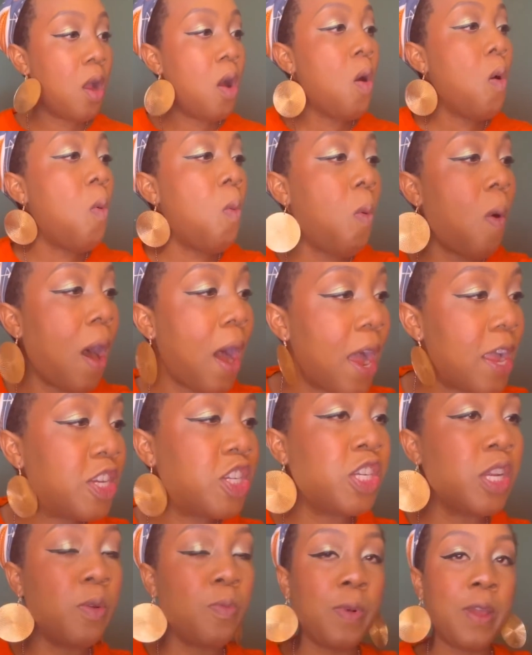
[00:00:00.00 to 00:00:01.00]
Why
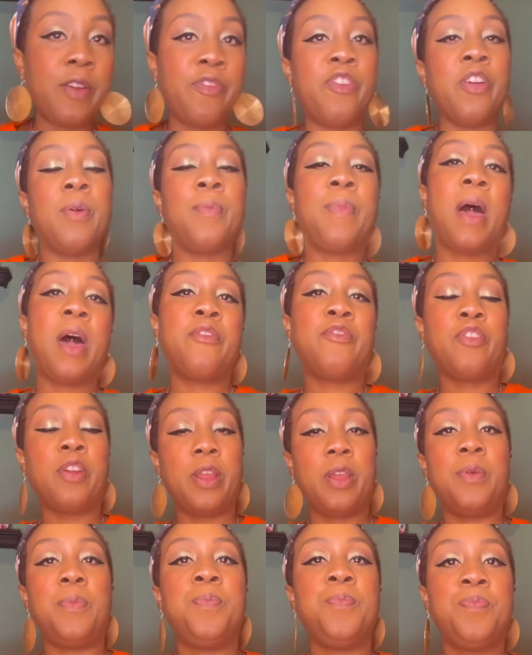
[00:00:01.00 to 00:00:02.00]
should we feel bad for
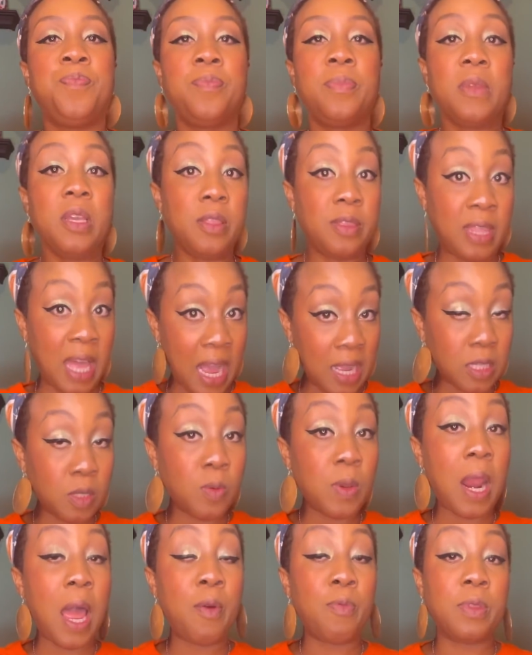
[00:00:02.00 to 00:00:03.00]
you? That's
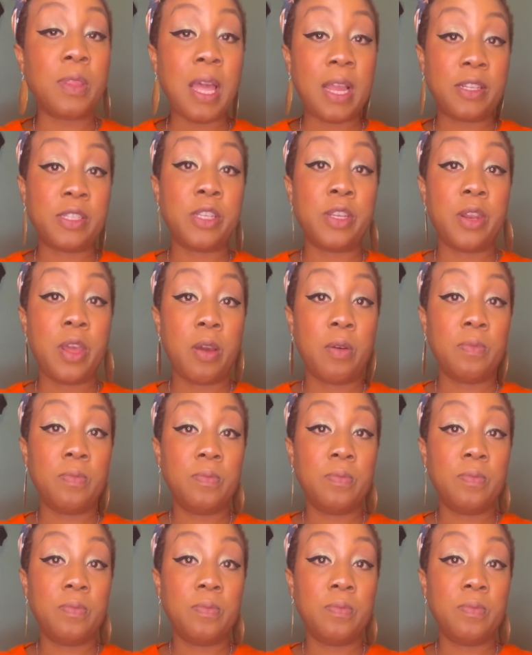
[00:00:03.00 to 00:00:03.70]
what I would like to know.